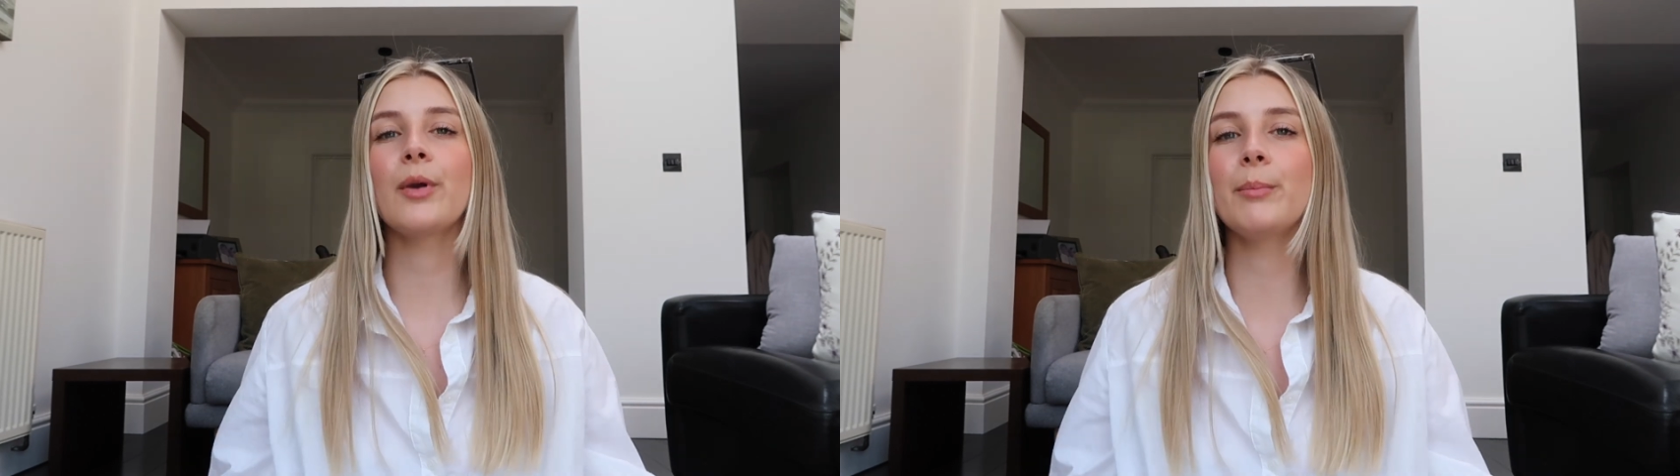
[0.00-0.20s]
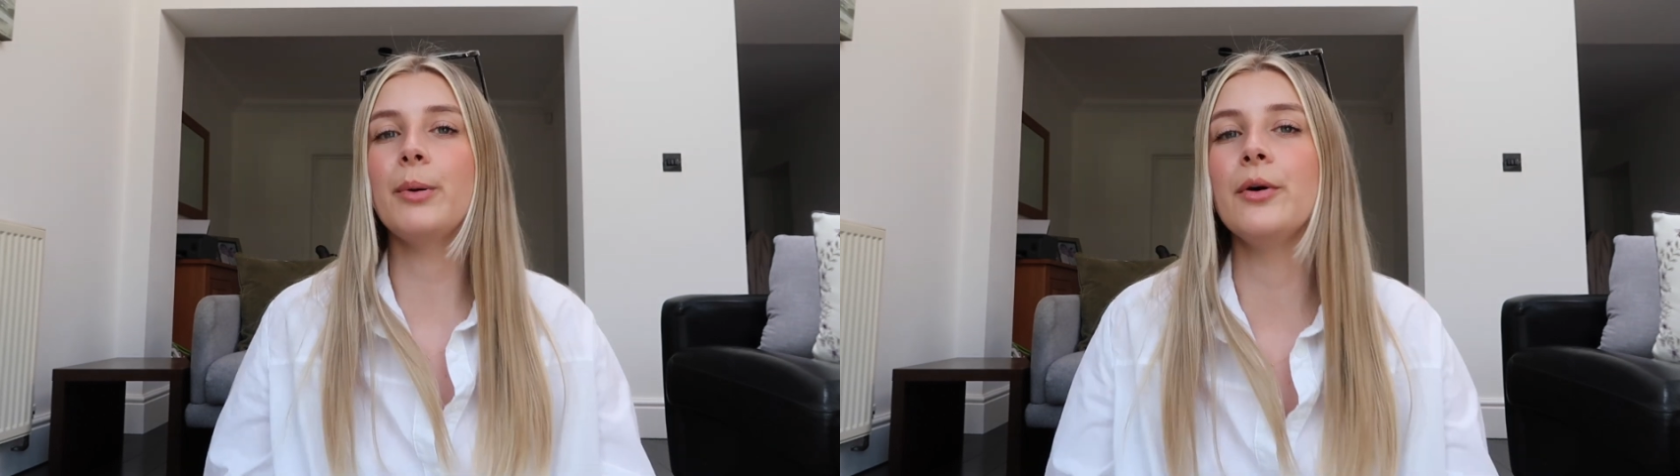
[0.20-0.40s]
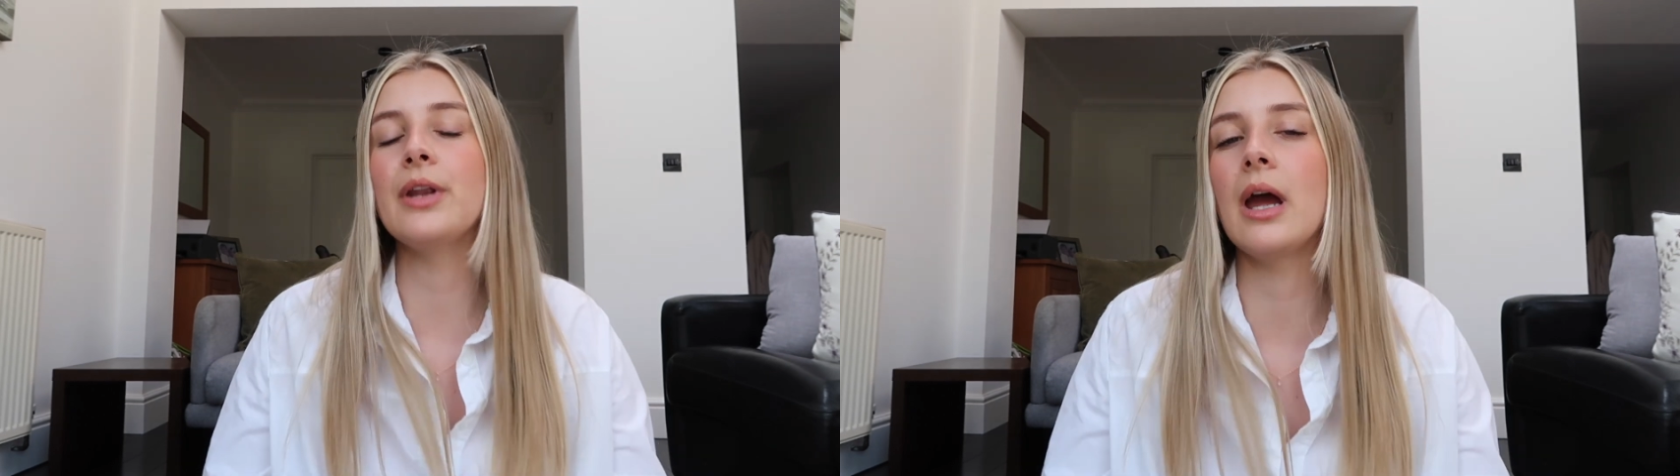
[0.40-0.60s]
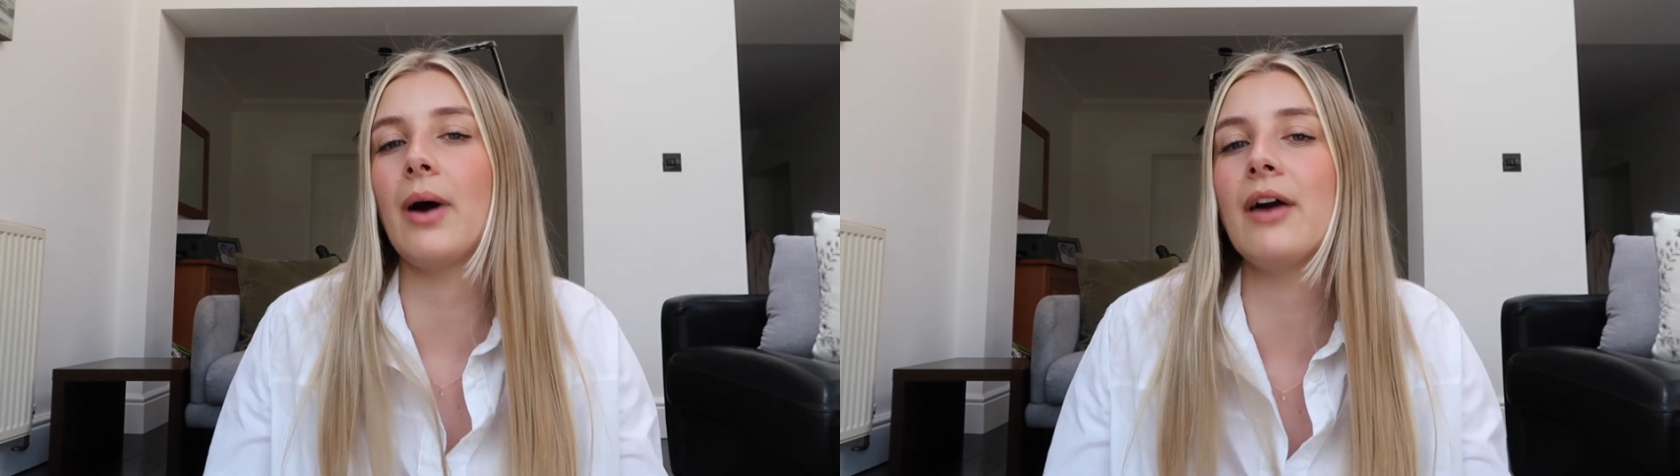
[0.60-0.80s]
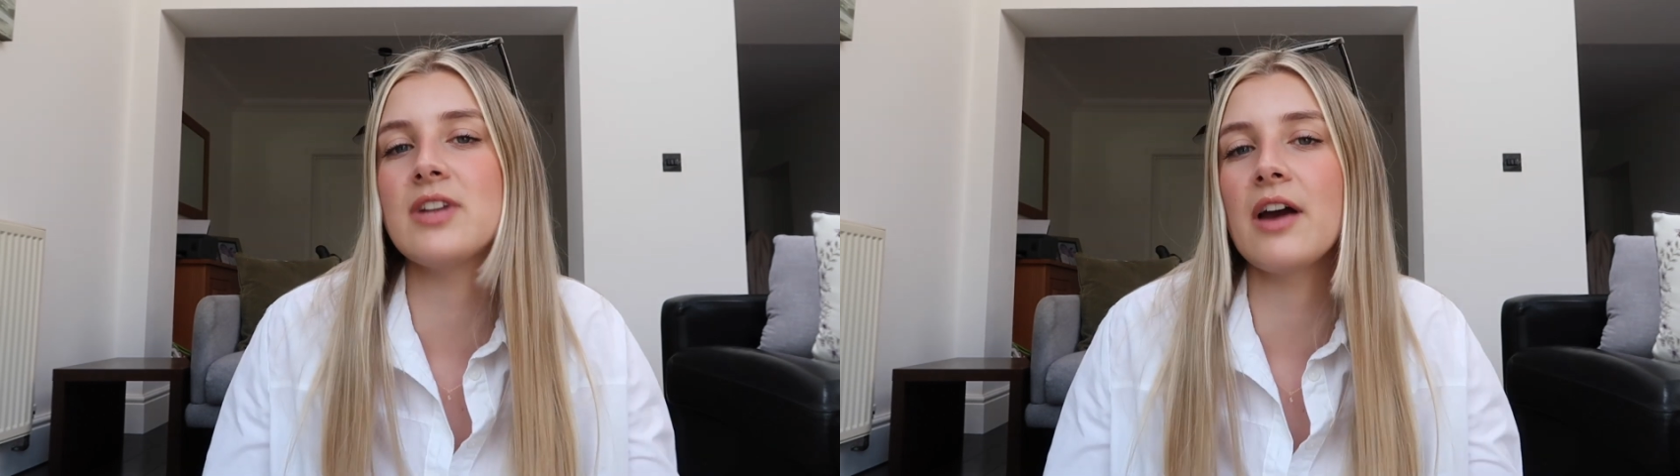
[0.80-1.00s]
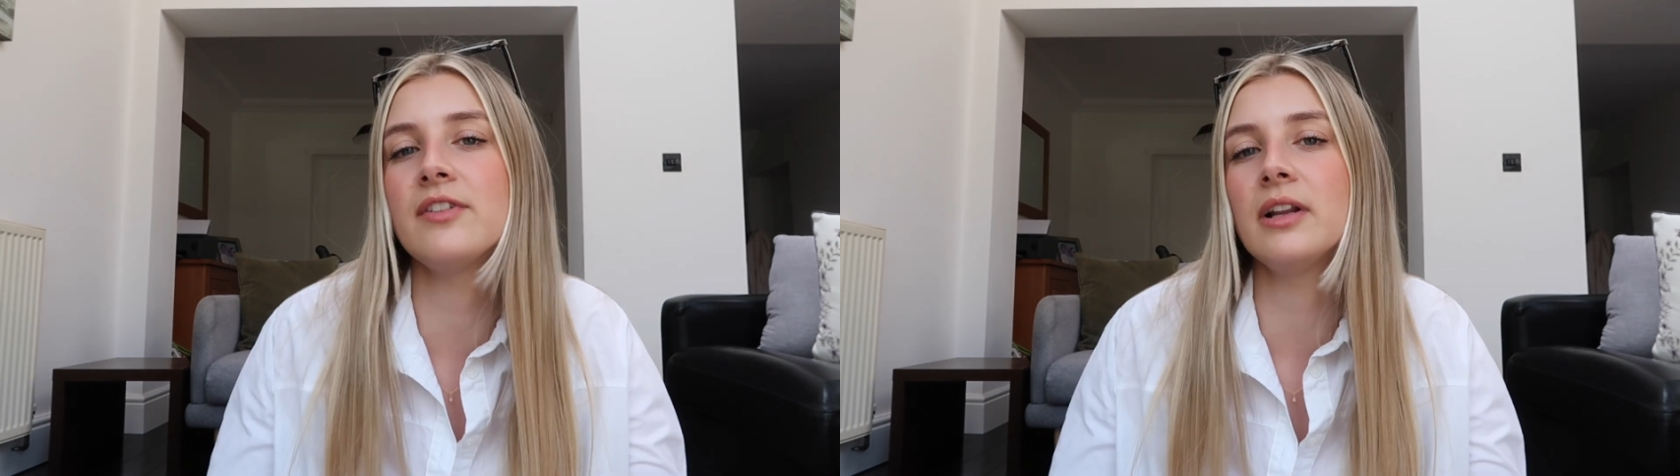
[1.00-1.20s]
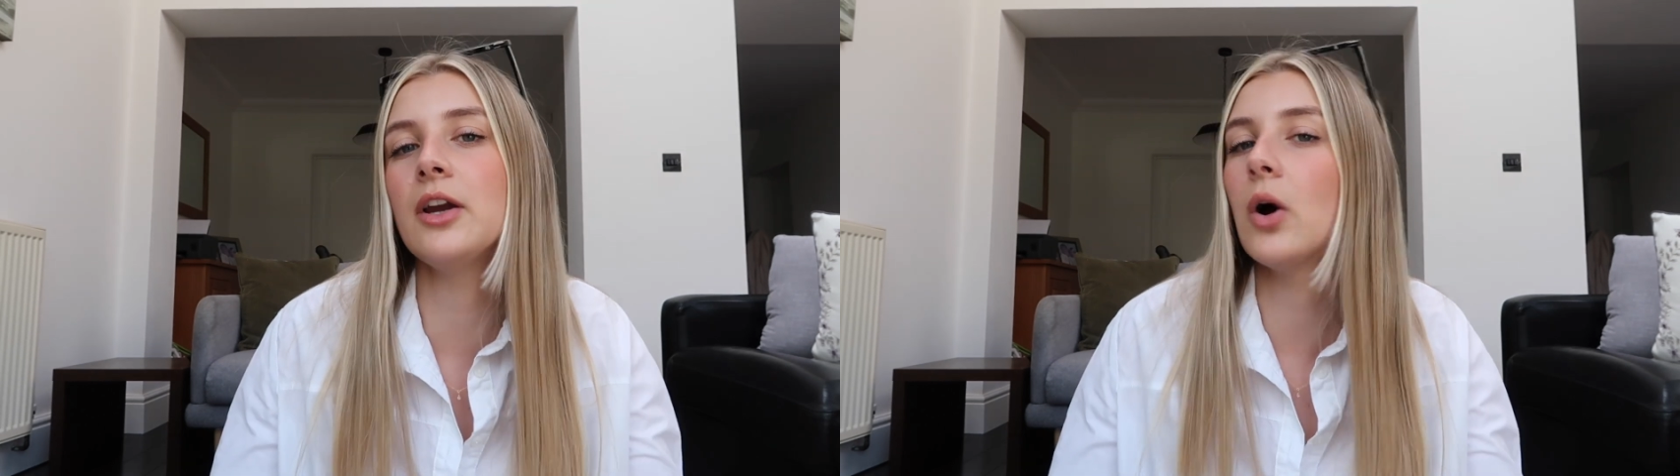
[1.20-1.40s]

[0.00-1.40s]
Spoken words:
But no, I've definitely